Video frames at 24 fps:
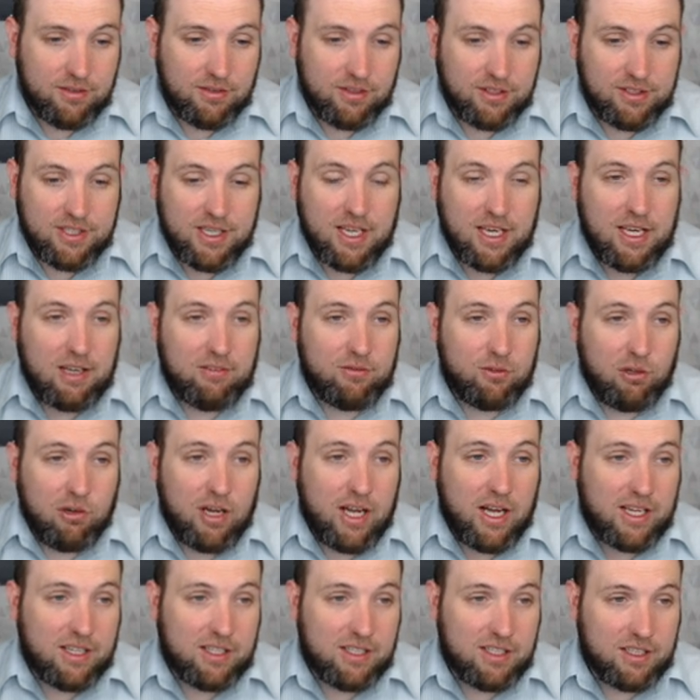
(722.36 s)
because I have no
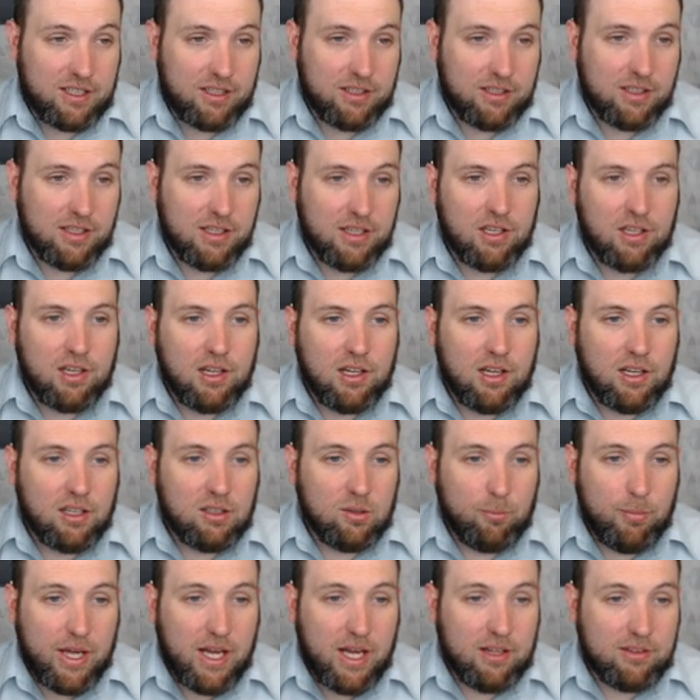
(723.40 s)
idea
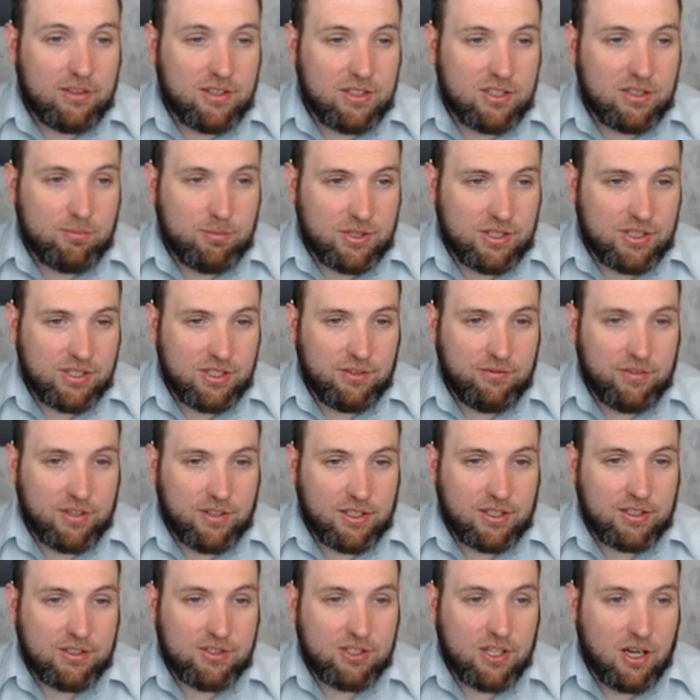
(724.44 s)
about the
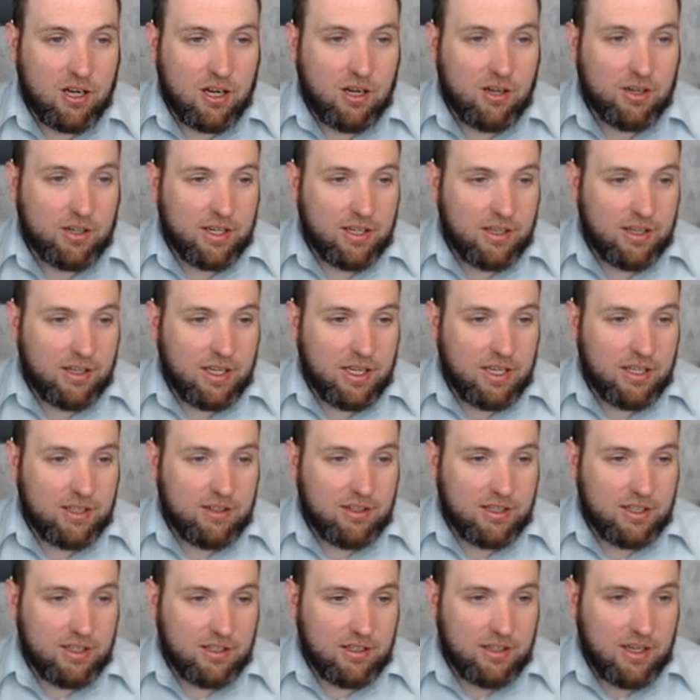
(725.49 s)
specific song and
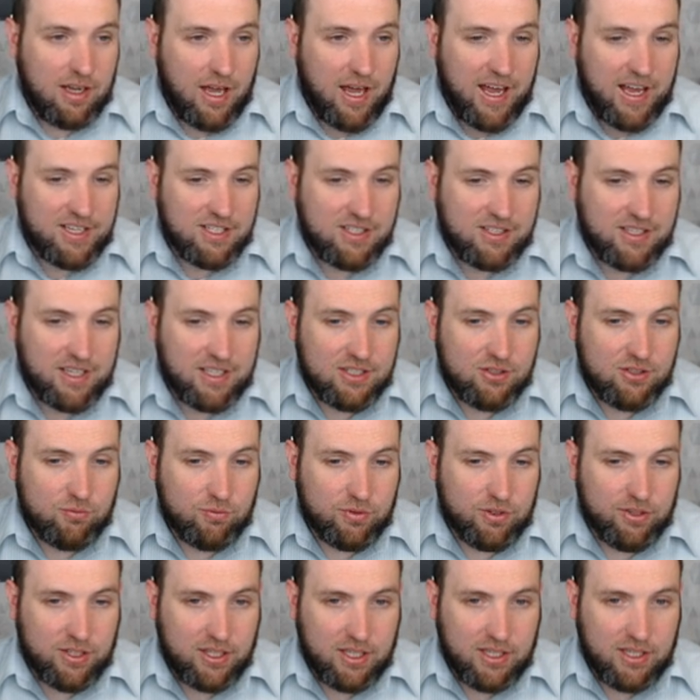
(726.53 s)
the assets
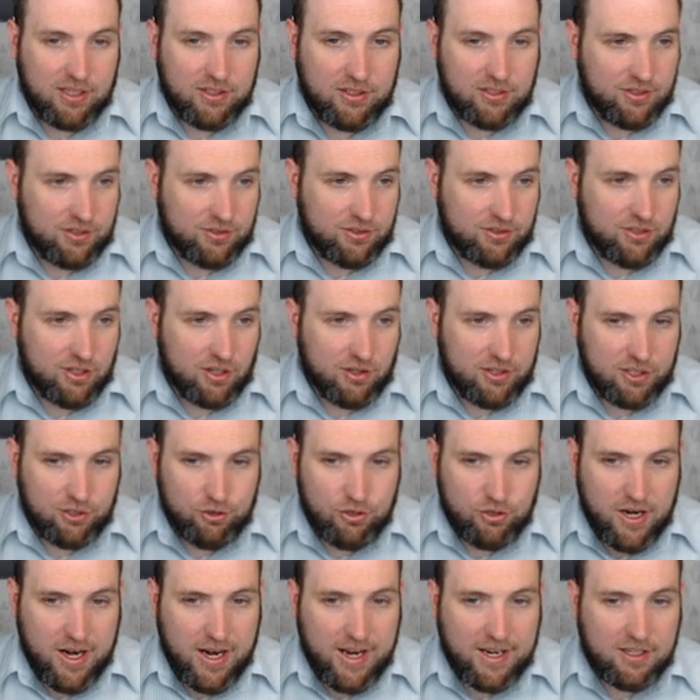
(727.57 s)
within it because there's thirty
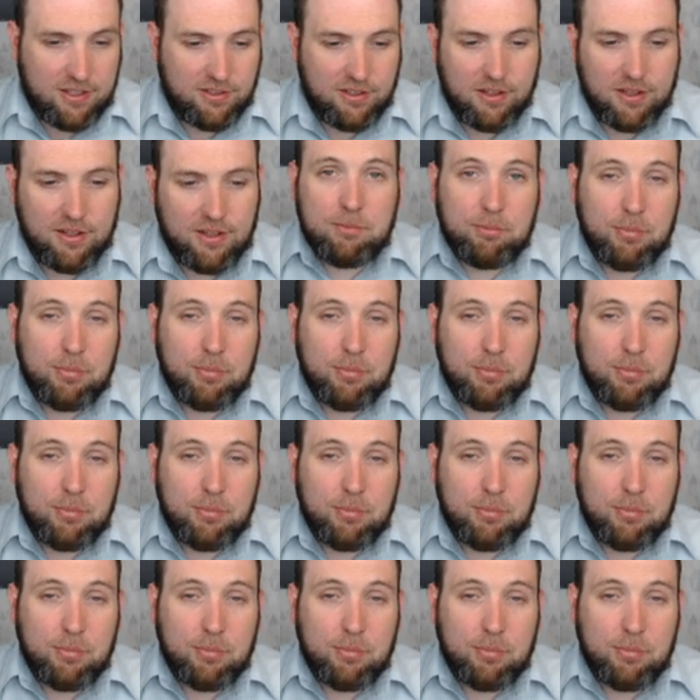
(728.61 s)
tracks.